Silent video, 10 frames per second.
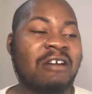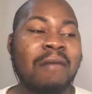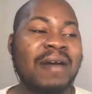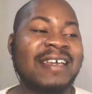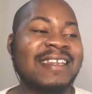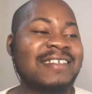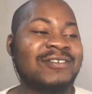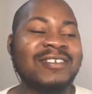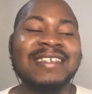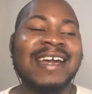grab, and
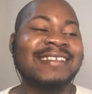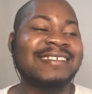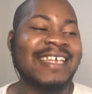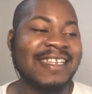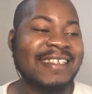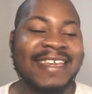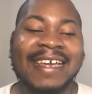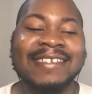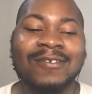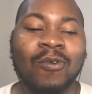just at 10
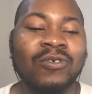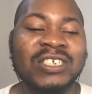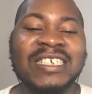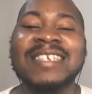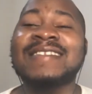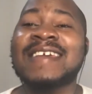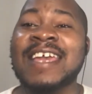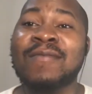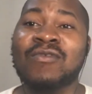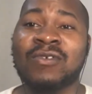years old she's
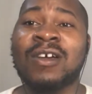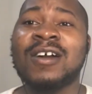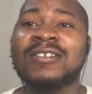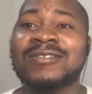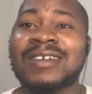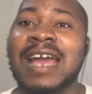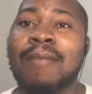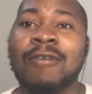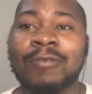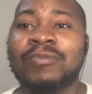able to
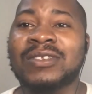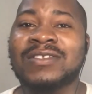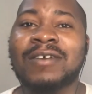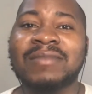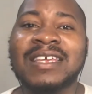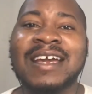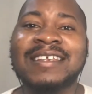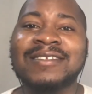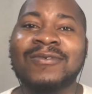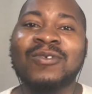come up with something
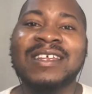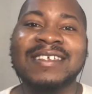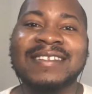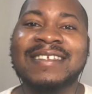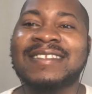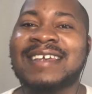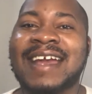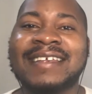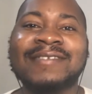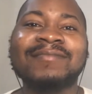as good as this,
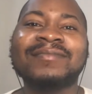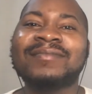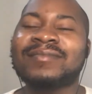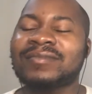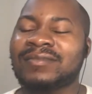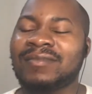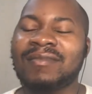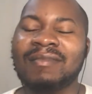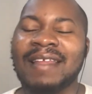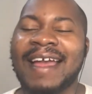guys.
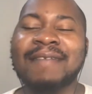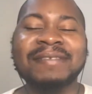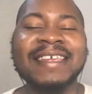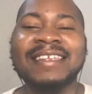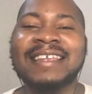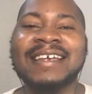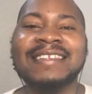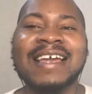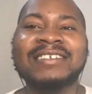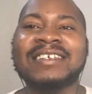I think
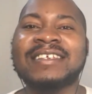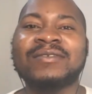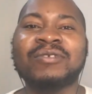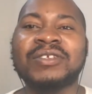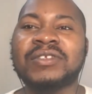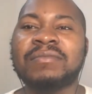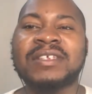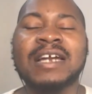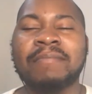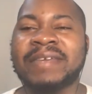that's actually is really
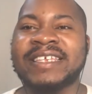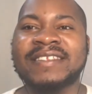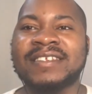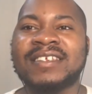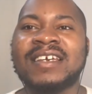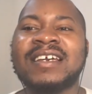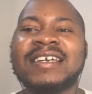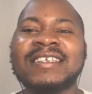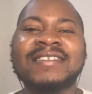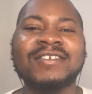something amazing.
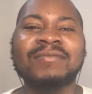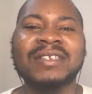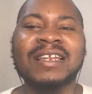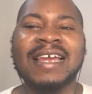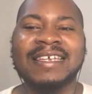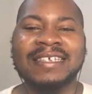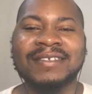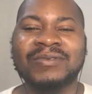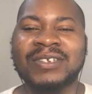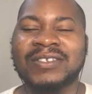It's something like,
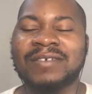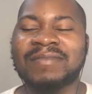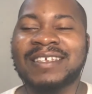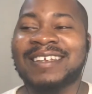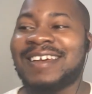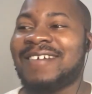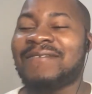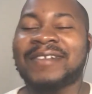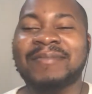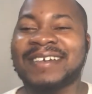it's really something
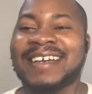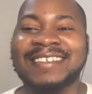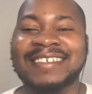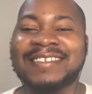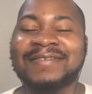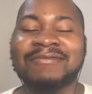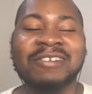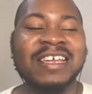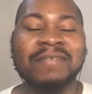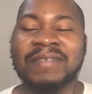fabulous. It's
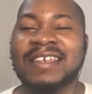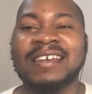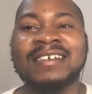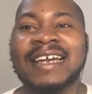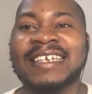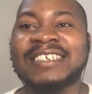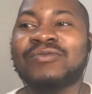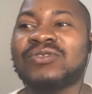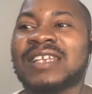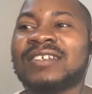really epical, guys. She
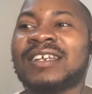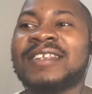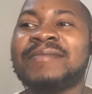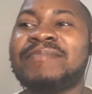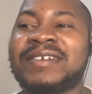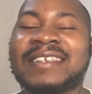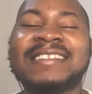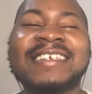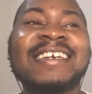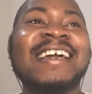was actually the best. I
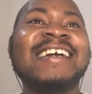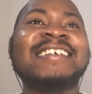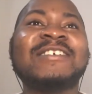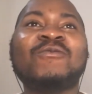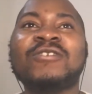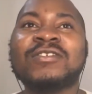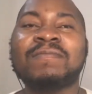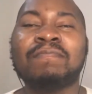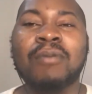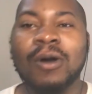think she was
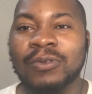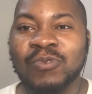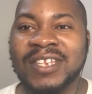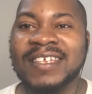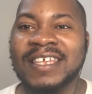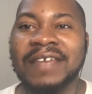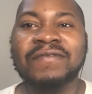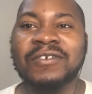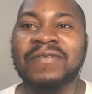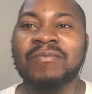born with the
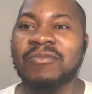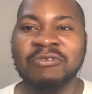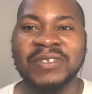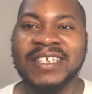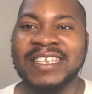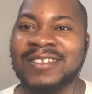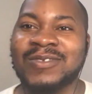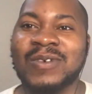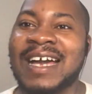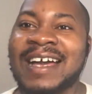gift of music
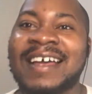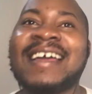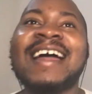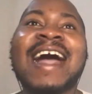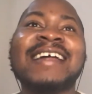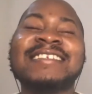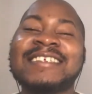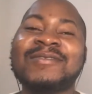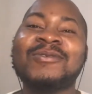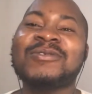into her, and
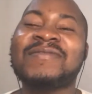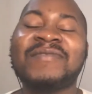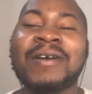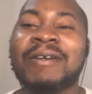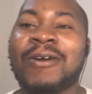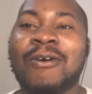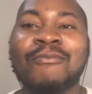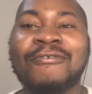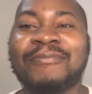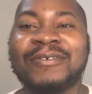she's also a very
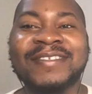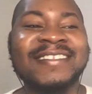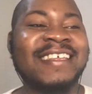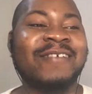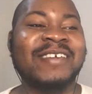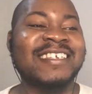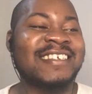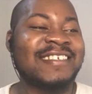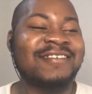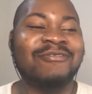humble person. The way
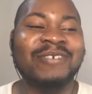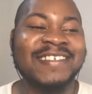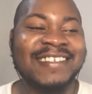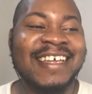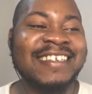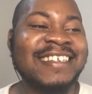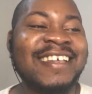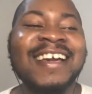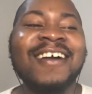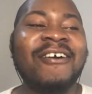she's always standing
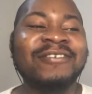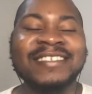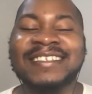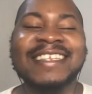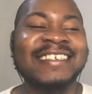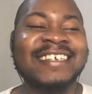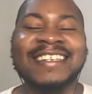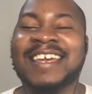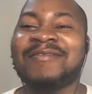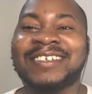on stage
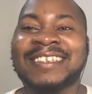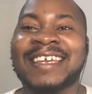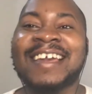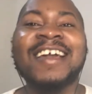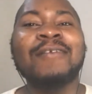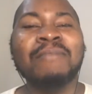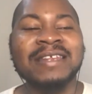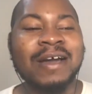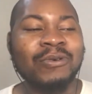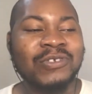and everything.
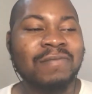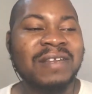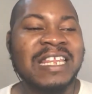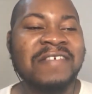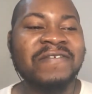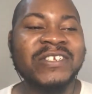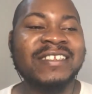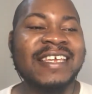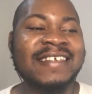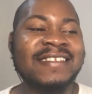But I also believe if she
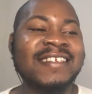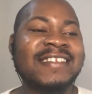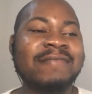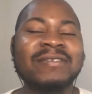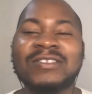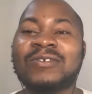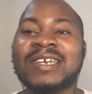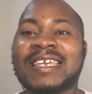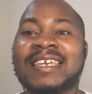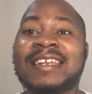takes this same song
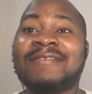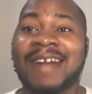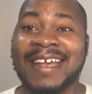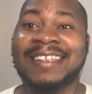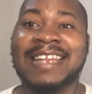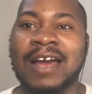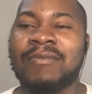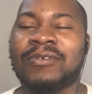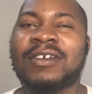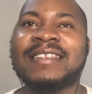again right now,
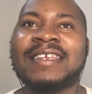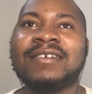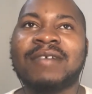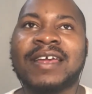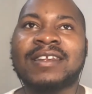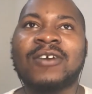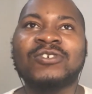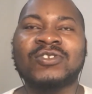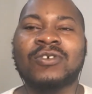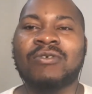because I think right now
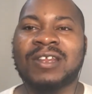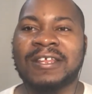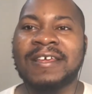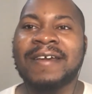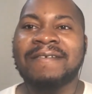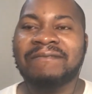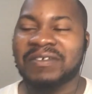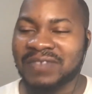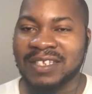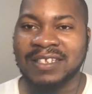she's currently
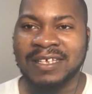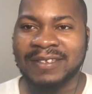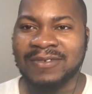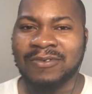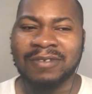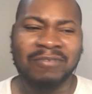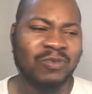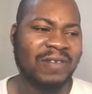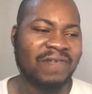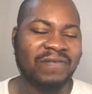15 years old,
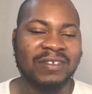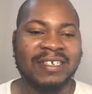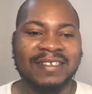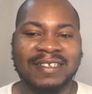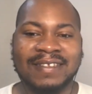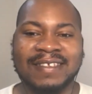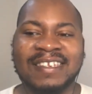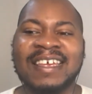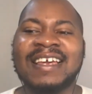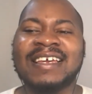between 15 and
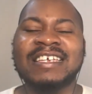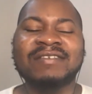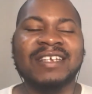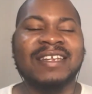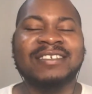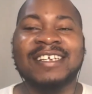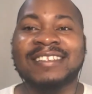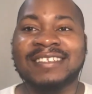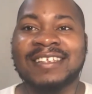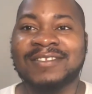16. If she can actually
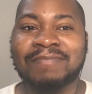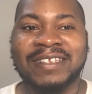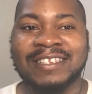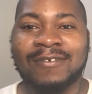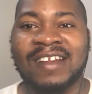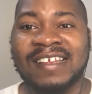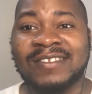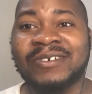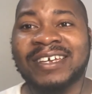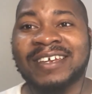take this particular
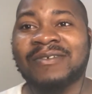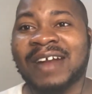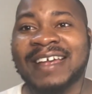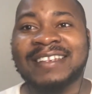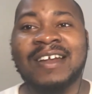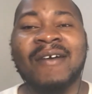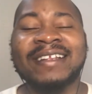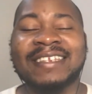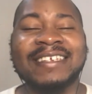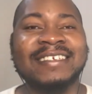song again right now,
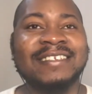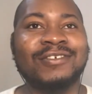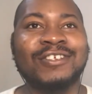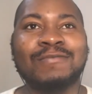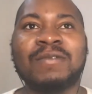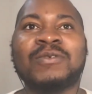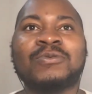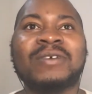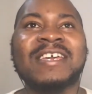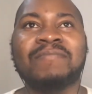I think she's going to be
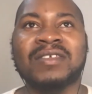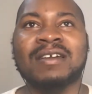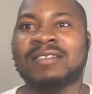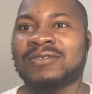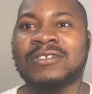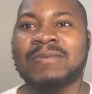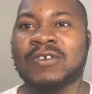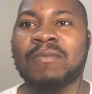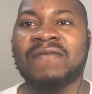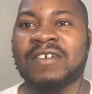so epical. It's going to
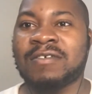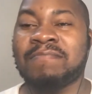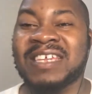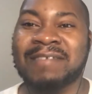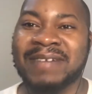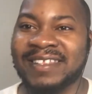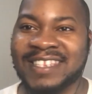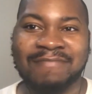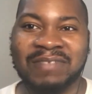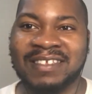become a very big
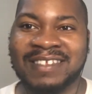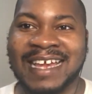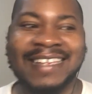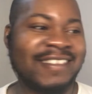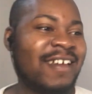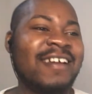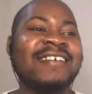masterpiece, guys.